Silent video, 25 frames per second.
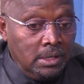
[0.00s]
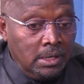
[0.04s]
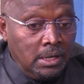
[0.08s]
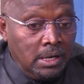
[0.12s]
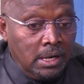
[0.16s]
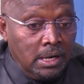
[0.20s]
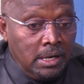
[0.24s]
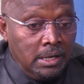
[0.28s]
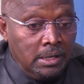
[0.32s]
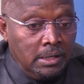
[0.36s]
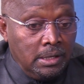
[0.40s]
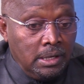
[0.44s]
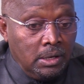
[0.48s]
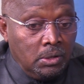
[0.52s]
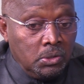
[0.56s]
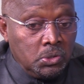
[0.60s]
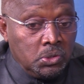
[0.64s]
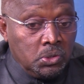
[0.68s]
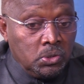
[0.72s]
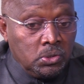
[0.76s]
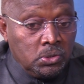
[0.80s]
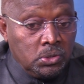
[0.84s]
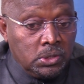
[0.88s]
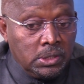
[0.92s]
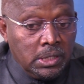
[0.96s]
And they're
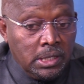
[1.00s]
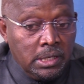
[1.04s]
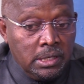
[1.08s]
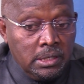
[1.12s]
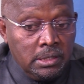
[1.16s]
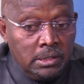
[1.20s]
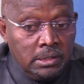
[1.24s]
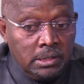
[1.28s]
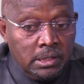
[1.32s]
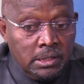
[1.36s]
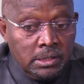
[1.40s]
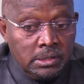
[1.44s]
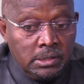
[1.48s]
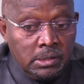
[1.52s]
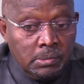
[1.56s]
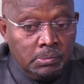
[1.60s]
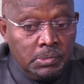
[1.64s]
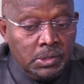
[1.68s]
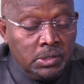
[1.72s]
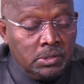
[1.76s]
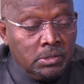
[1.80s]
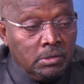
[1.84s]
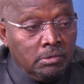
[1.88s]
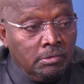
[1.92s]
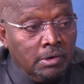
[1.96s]
also saying there is a
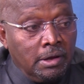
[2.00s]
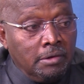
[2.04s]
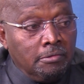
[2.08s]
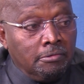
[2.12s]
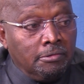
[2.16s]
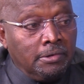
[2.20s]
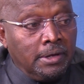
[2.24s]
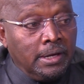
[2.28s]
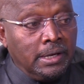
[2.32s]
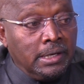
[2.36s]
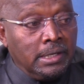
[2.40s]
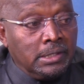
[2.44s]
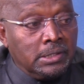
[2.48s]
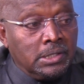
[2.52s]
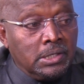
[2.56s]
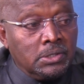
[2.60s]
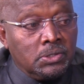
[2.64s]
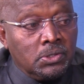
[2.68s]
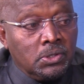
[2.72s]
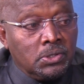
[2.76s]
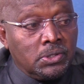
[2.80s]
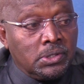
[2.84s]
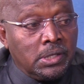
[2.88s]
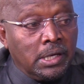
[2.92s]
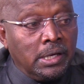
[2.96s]
bit of unfairness in
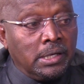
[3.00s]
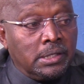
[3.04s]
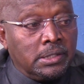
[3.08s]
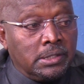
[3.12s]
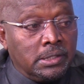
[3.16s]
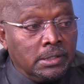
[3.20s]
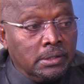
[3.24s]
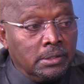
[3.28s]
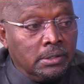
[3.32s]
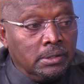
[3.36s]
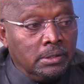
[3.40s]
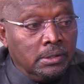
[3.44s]
society.